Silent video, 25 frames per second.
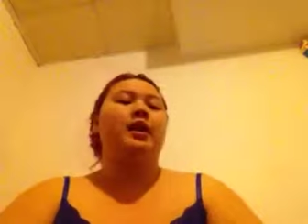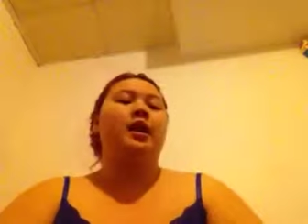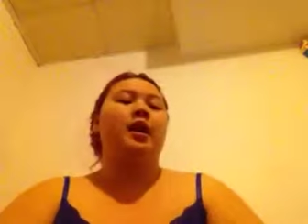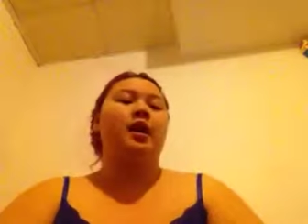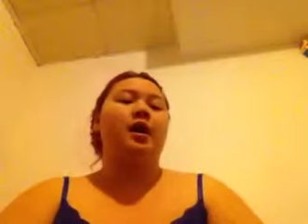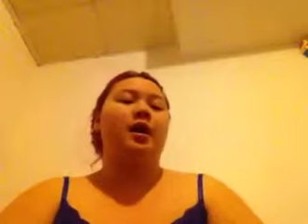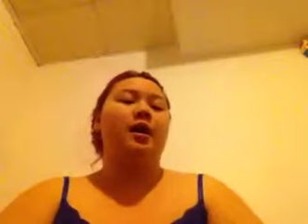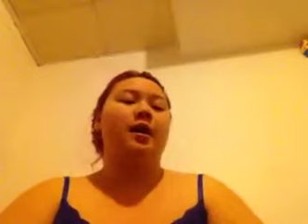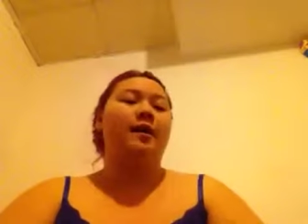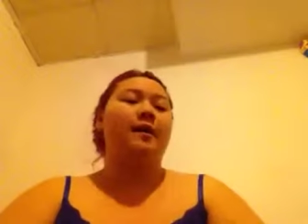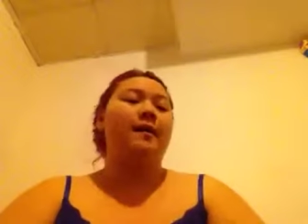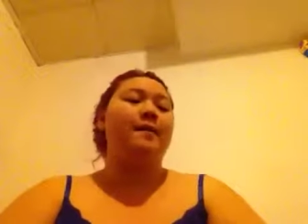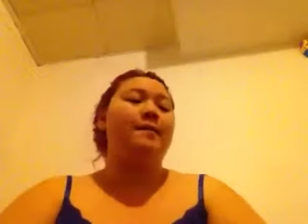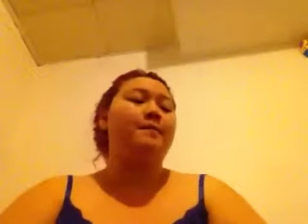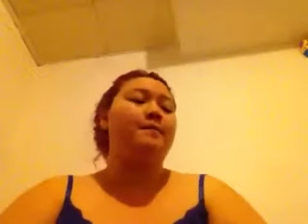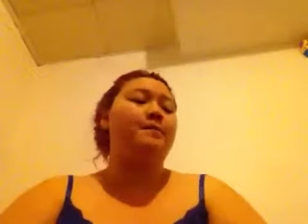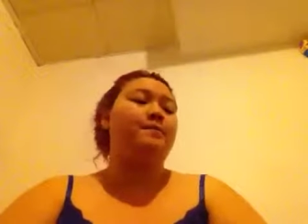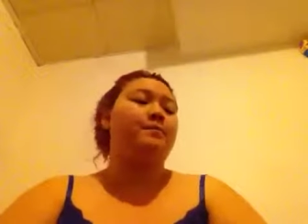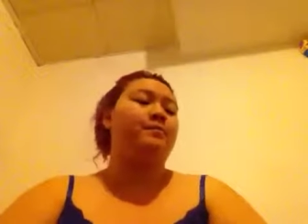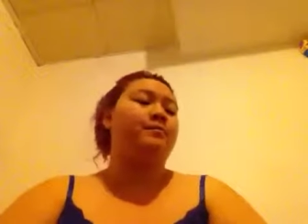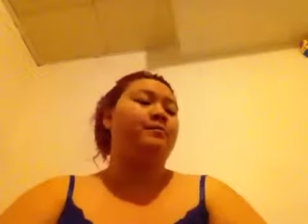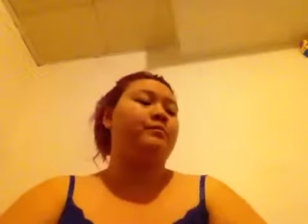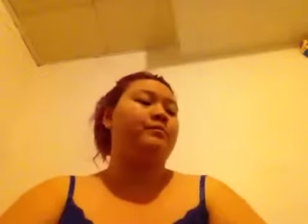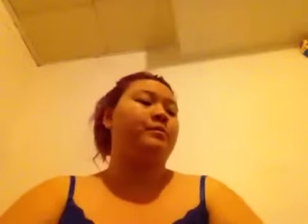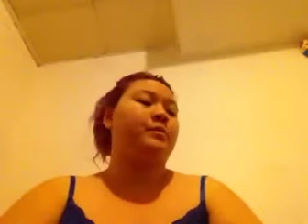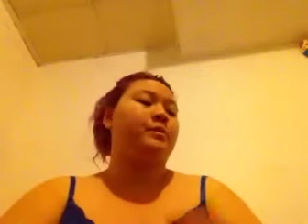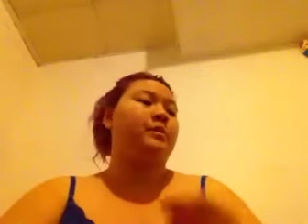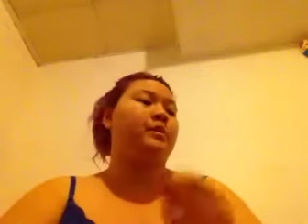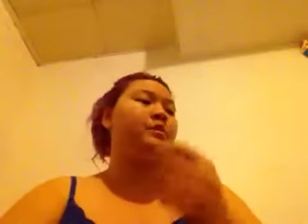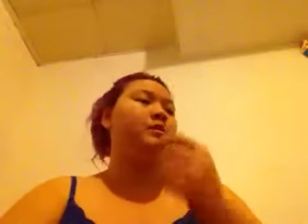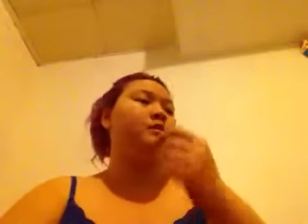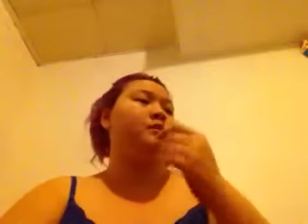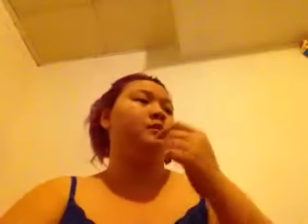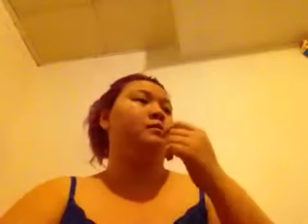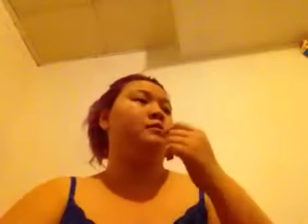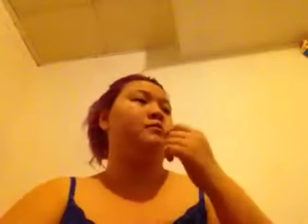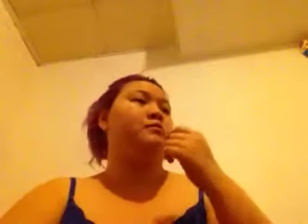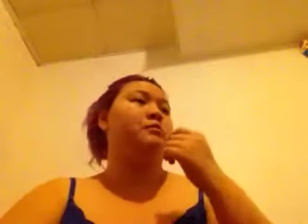Um,
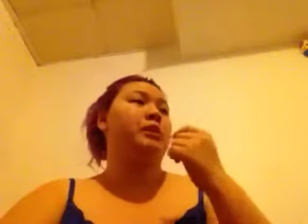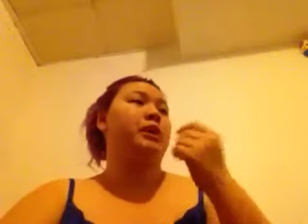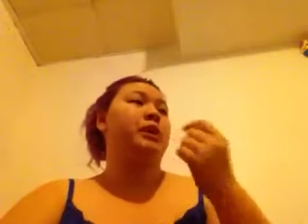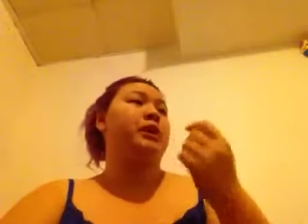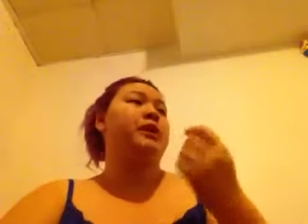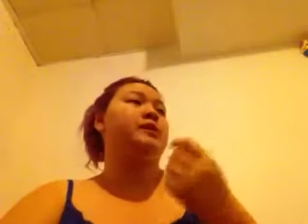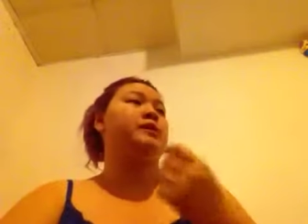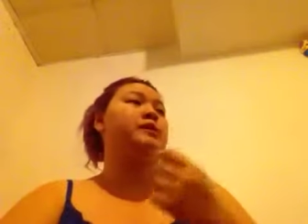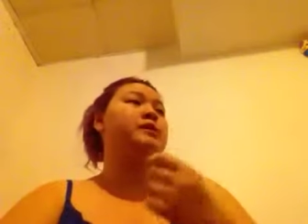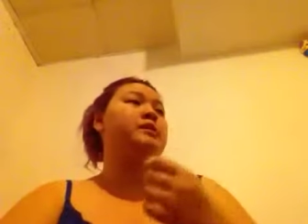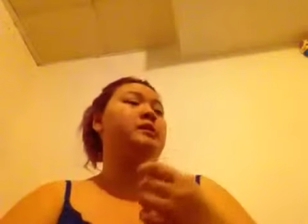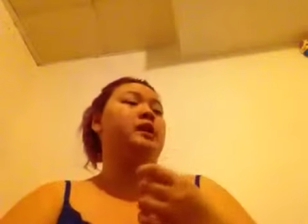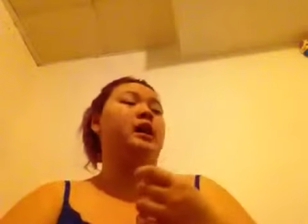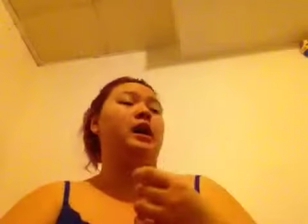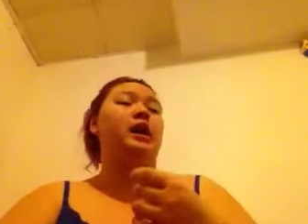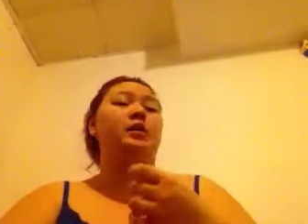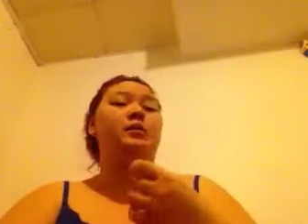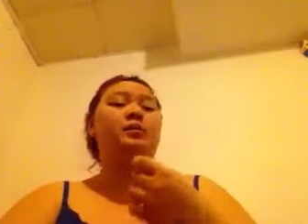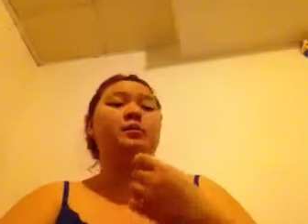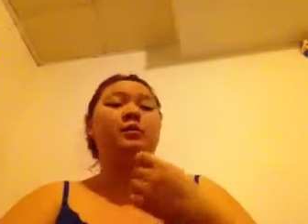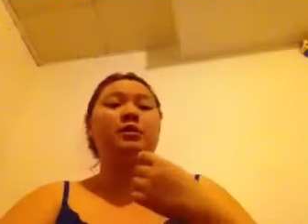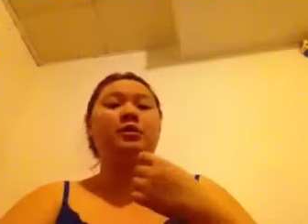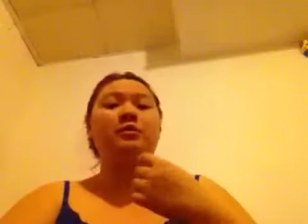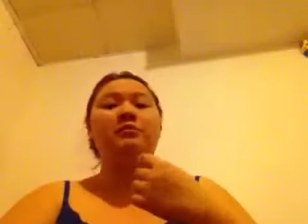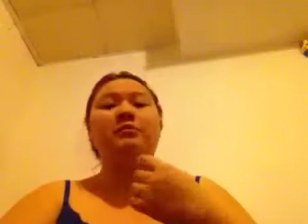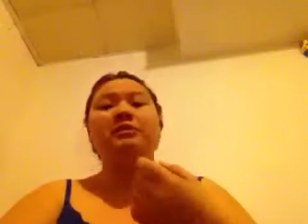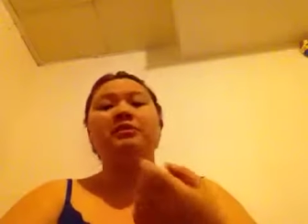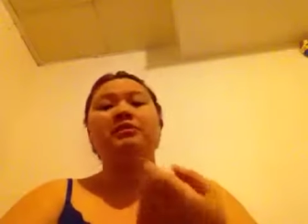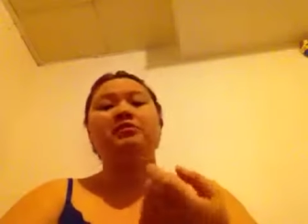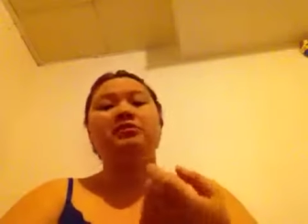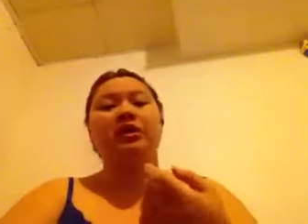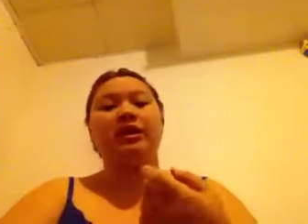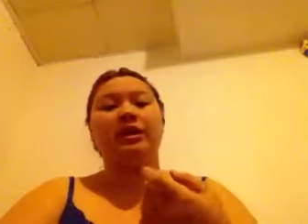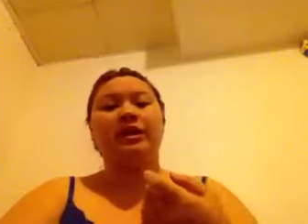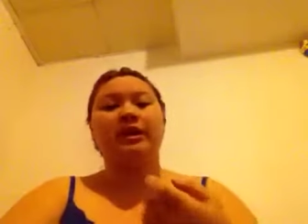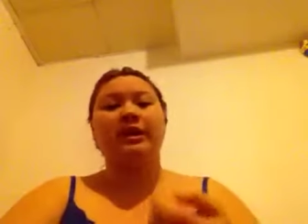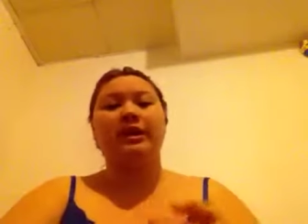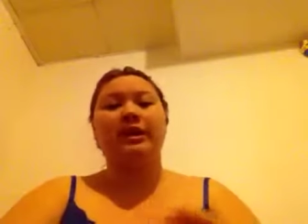but I will be
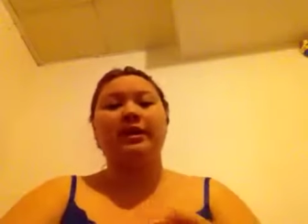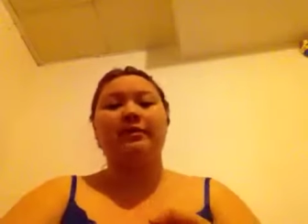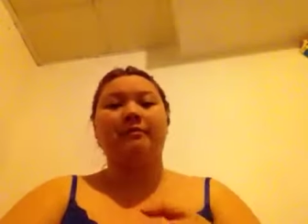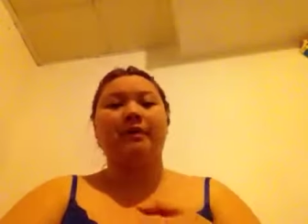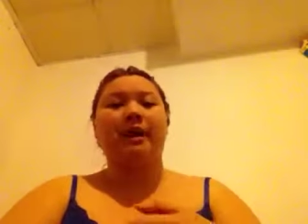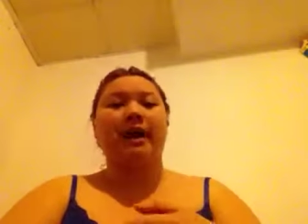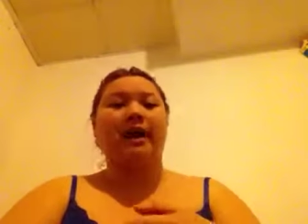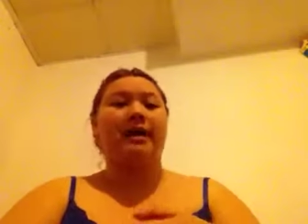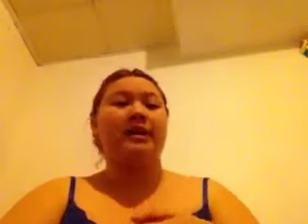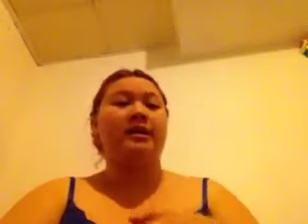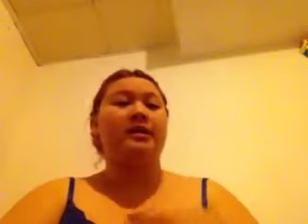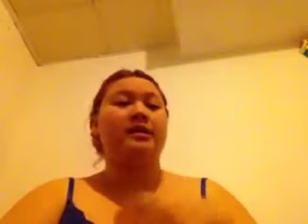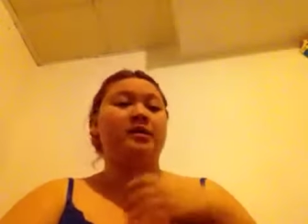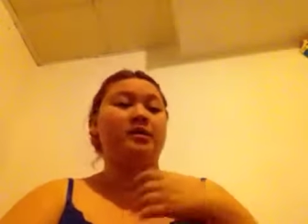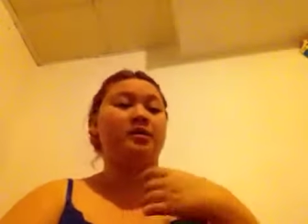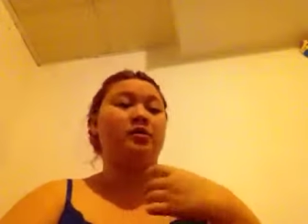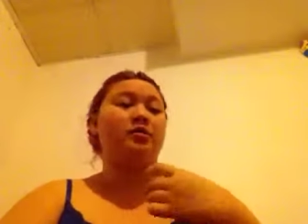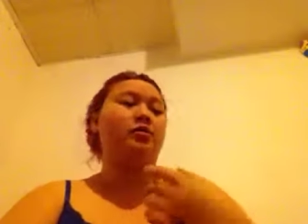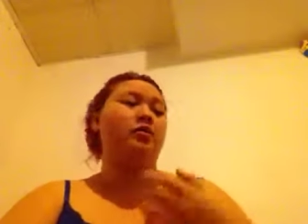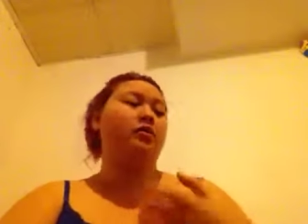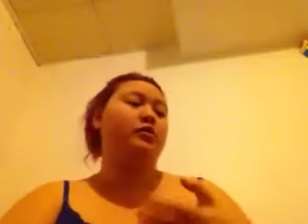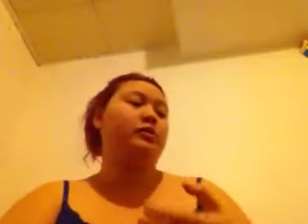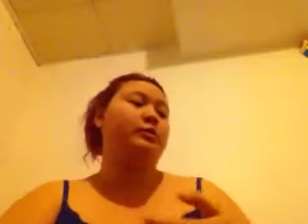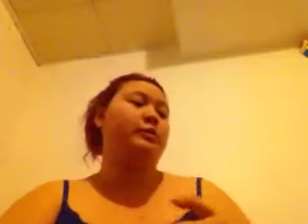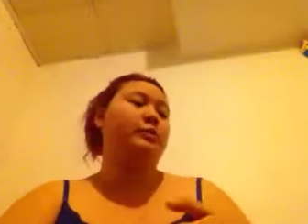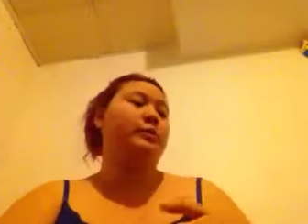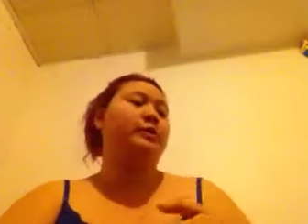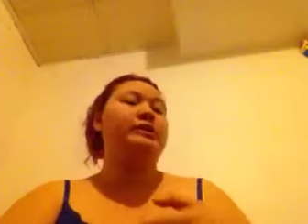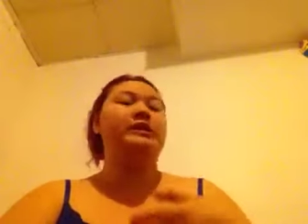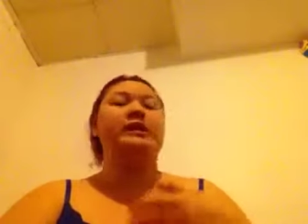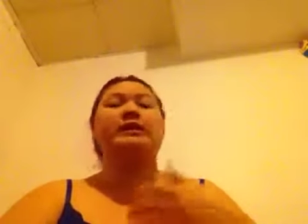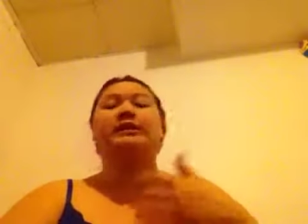trying to get back into those books.